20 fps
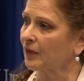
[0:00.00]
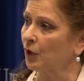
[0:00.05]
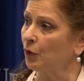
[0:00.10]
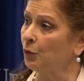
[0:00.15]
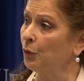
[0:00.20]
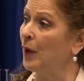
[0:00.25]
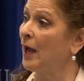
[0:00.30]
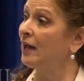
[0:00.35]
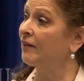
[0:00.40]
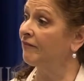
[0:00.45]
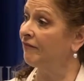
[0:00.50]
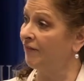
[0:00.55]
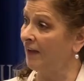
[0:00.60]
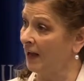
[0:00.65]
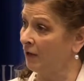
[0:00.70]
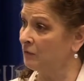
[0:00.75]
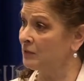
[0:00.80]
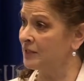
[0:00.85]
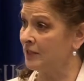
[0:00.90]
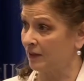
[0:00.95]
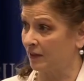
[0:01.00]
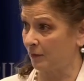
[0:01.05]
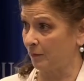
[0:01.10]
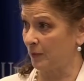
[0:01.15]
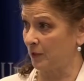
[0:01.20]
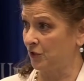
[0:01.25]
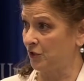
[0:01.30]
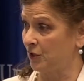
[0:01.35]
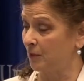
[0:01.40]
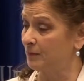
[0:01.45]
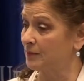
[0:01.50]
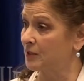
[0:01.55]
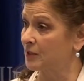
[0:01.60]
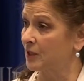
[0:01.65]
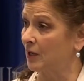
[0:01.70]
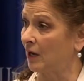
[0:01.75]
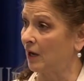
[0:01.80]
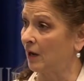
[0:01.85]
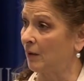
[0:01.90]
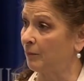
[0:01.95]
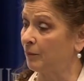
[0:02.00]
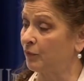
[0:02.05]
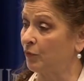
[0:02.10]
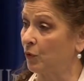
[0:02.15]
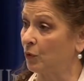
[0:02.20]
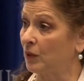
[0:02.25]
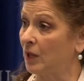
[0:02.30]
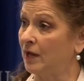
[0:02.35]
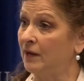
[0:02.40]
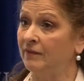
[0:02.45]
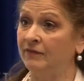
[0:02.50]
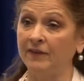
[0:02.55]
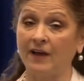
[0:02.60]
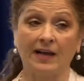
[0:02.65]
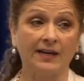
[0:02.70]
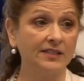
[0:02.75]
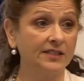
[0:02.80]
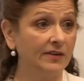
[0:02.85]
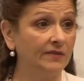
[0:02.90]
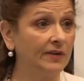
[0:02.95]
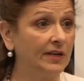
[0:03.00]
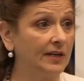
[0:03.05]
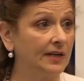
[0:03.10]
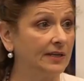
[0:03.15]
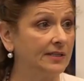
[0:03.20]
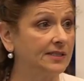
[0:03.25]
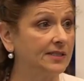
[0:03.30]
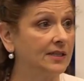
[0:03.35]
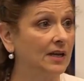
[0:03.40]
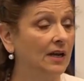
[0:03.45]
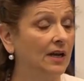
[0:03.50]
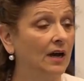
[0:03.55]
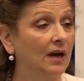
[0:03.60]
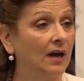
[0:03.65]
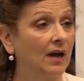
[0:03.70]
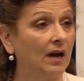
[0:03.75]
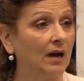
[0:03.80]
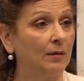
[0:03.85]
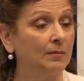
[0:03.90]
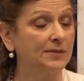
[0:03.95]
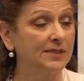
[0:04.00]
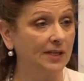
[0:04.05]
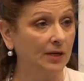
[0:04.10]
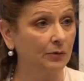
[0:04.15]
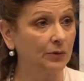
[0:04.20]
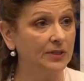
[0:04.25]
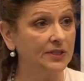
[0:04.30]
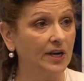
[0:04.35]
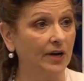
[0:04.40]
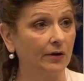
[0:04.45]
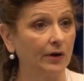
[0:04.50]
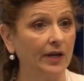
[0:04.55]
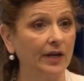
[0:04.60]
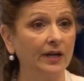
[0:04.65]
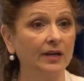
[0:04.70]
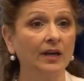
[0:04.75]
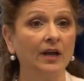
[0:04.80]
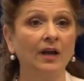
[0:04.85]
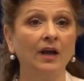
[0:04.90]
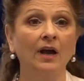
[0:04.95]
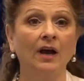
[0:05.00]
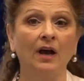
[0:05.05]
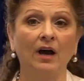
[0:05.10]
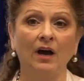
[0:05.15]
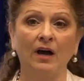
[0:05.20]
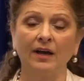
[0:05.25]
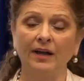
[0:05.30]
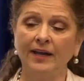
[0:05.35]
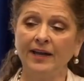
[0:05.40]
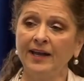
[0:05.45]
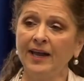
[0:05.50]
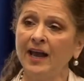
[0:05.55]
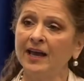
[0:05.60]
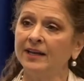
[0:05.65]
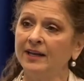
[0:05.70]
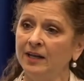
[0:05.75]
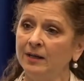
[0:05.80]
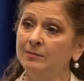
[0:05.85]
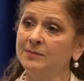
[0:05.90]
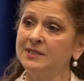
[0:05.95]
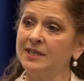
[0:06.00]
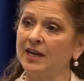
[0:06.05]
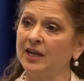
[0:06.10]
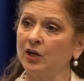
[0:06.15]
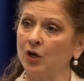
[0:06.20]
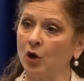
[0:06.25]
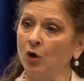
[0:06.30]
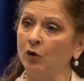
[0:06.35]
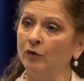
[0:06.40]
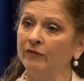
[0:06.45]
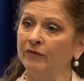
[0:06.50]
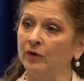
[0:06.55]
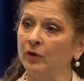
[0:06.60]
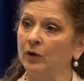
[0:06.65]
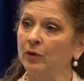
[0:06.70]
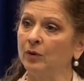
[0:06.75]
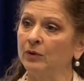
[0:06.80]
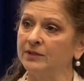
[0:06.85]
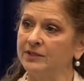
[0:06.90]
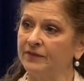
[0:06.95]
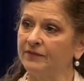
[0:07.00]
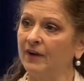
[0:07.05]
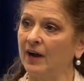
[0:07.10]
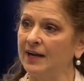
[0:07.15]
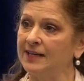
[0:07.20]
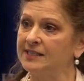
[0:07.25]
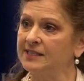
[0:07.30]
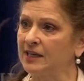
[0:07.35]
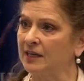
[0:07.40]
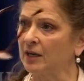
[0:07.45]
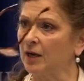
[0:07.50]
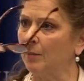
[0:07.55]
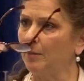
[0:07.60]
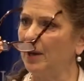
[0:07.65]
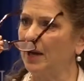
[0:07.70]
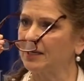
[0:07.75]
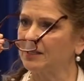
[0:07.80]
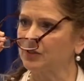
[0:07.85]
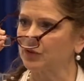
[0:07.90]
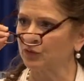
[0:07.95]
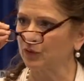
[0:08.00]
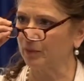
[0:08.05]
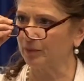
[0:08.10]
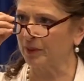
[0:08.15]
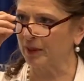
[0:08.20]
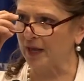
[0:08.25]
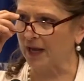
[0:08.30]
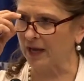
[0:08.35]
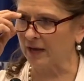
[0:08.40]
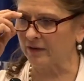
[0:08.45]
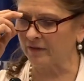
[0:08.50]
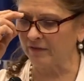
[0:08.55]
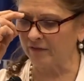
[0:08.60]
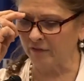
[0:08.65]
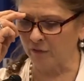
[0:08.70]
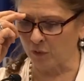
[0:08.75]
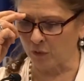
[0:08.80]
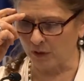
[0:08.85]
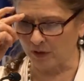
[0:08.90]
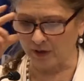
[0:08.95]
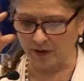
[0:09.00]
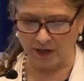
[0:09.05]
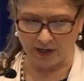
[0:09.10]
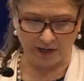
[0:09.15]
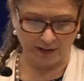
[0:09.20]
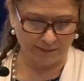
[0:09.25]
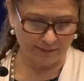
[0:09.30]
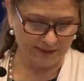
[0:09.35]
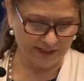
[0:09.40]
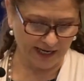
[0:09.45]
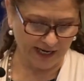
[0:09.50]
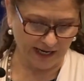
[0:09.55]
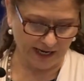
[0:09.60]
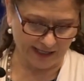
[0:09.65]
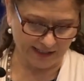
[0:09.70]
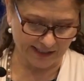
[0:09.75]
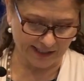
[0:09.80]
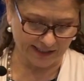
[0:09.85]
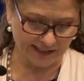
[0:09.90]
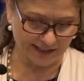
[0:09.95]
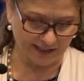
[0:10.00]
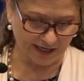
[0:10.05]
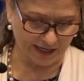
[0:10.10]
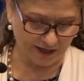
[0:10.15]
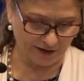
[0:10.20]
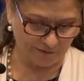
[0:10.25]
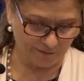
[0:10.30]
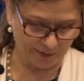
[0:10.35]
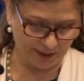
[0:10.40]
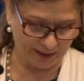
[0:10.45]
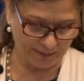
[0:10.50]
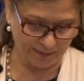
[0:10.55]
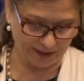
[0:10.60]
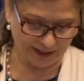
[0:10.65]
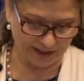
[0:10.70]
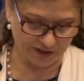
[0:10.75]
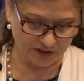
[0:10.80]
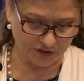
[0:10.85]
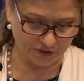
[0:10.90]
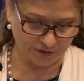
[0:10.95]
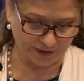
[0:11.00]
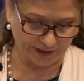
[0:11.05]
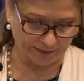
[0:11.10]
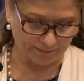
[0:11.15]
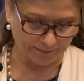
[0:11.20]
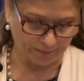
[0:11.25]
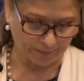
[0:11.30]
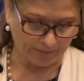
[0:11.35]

who had founded the bishop's um, pro-life activities um, secretariat, uh, he had him take over devising a pastoral plan for um, diocesan NFP ministry.